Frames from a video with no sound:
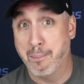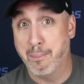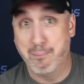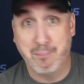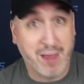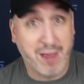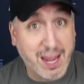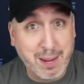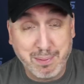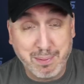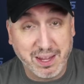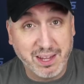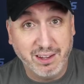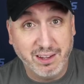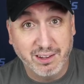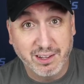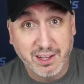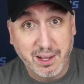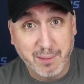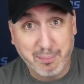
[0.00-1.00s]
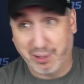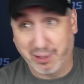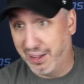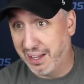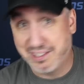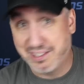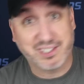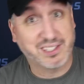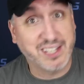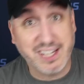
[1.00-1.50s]
Maybe, but
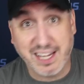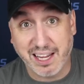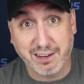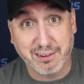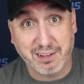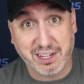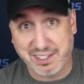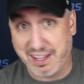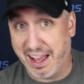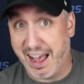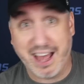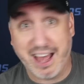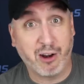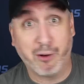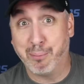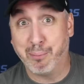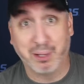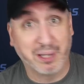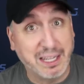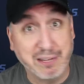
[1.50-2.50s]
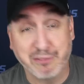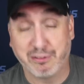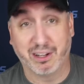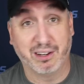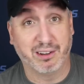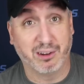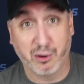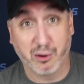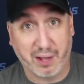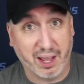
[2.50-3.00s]
let's see it, because I don't believe
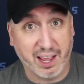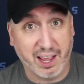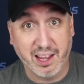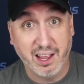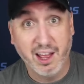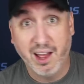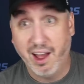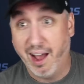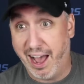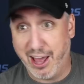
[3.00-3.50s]
it, okay?